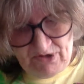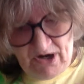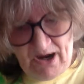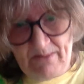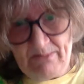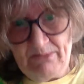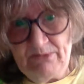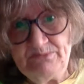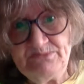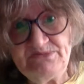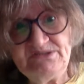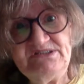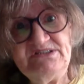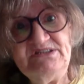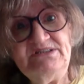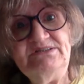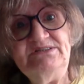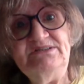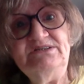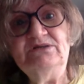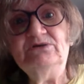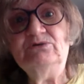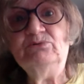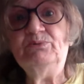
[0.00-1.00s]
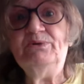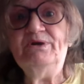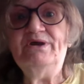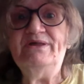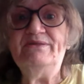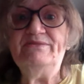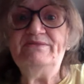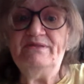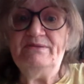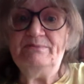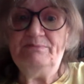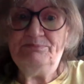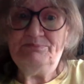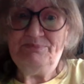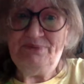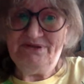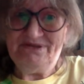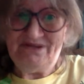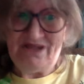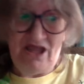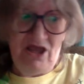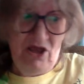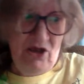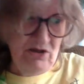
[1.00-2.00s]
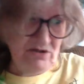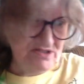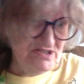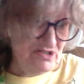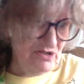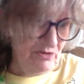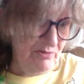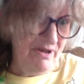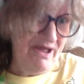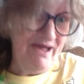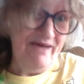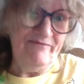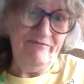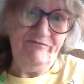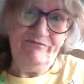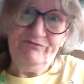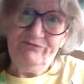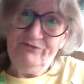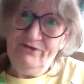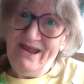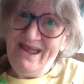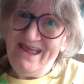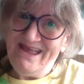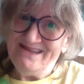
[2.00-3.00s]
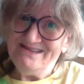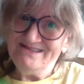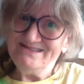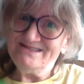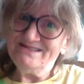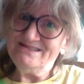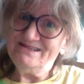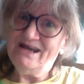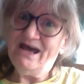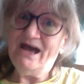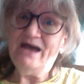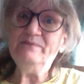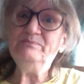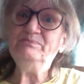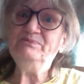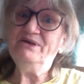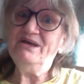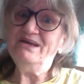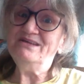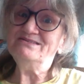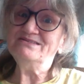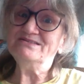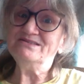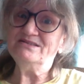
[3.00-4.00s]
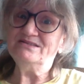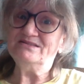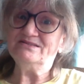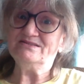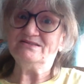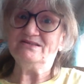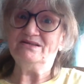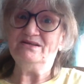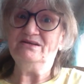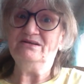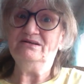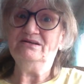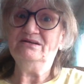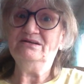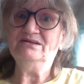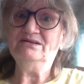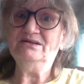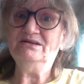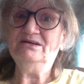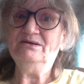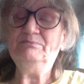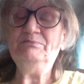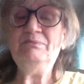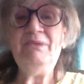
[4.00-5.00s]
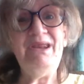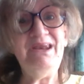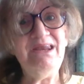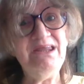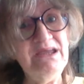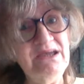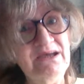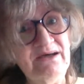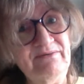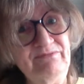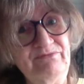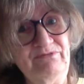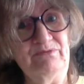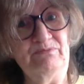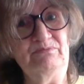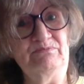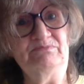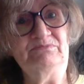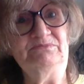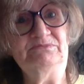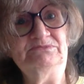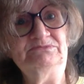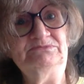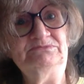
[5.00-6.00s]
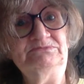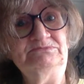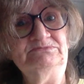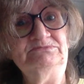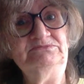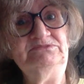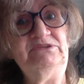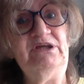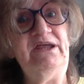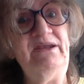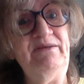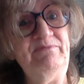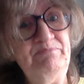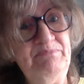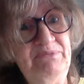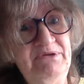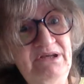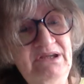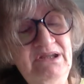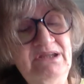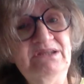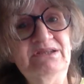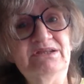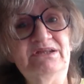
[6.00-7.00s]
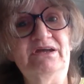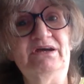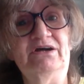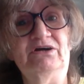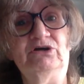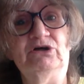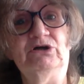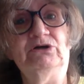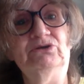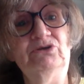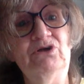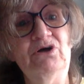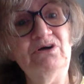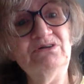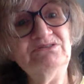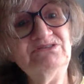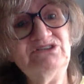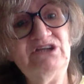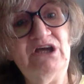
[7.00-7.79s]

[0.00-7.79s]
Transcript: problems to deal with. But they also have friends in high places. Many of them that have been in there a long